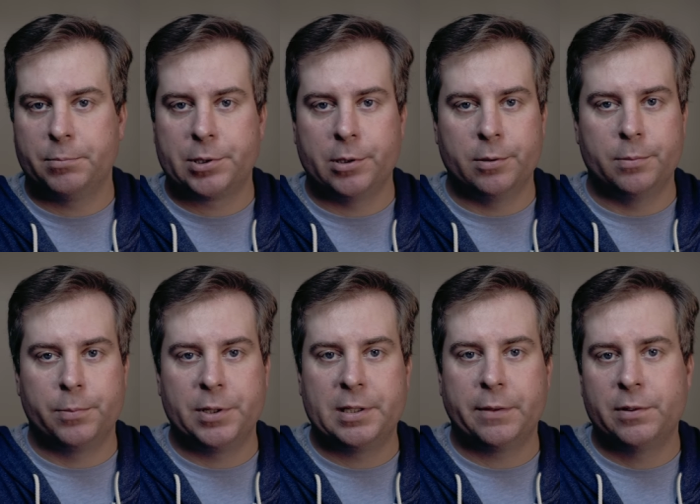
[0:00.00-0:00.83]
so
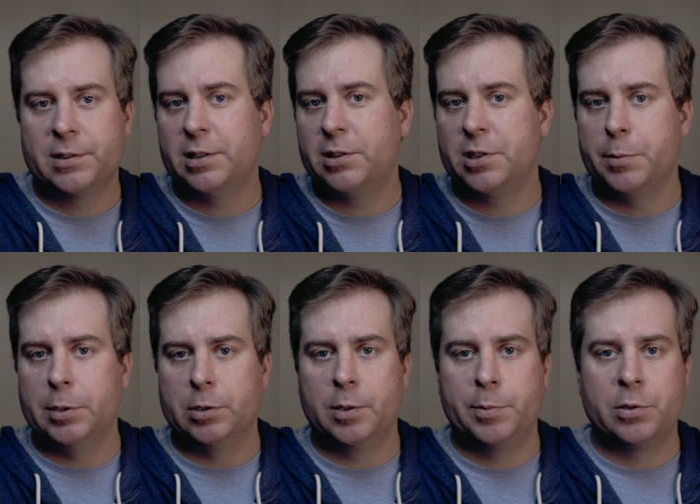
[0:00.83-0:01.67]
the difference in
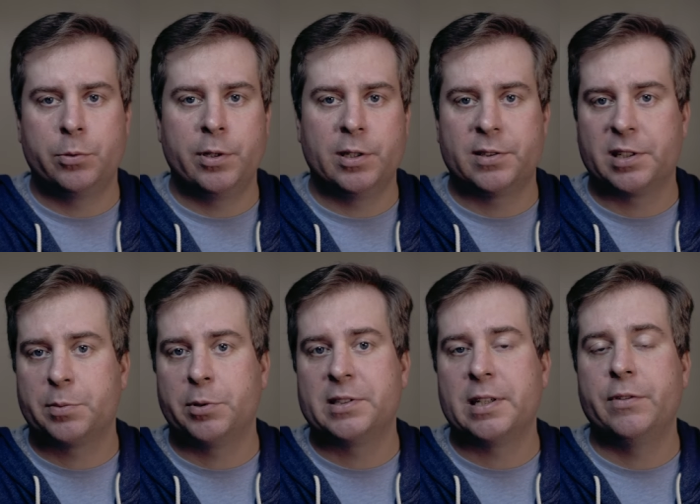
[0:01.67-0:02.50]
usability between the
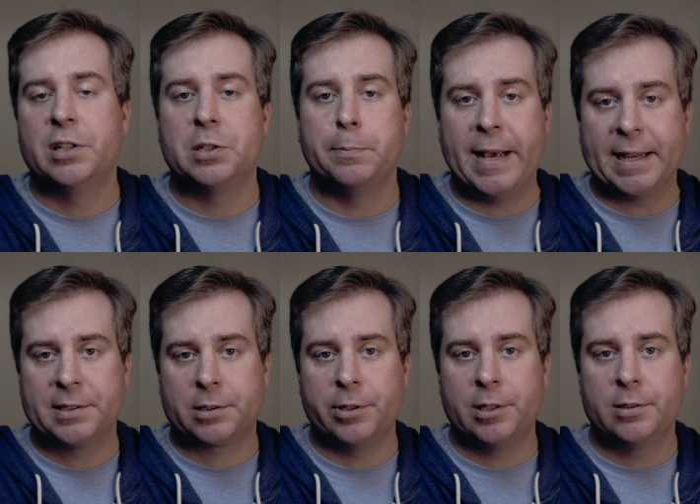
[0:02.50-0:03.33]
6.7 inch max
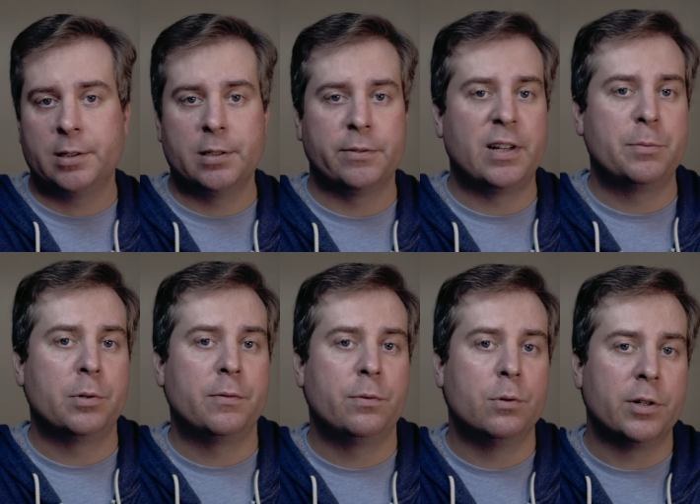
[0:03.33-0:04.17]
screen and the
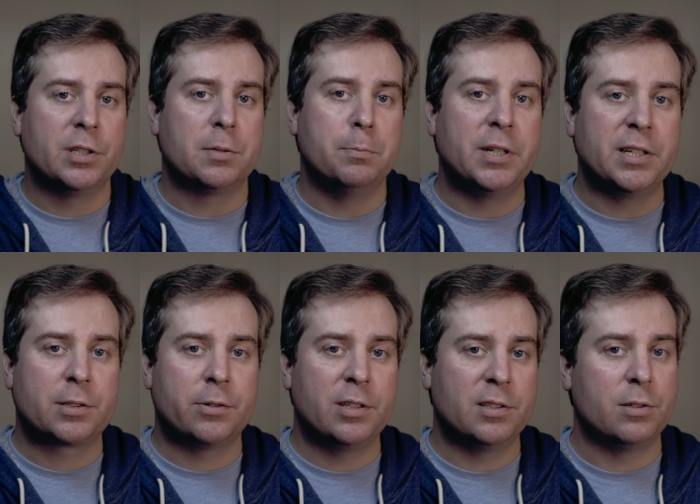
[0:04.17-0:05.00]
5.4 inch mini
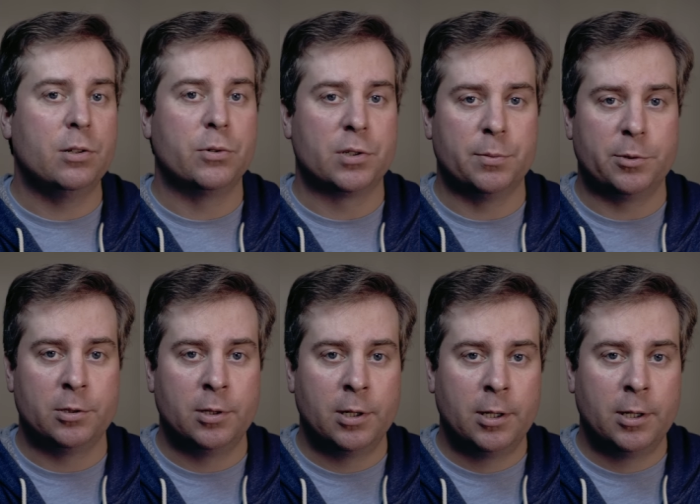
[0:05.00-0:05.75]
screen is noticeable.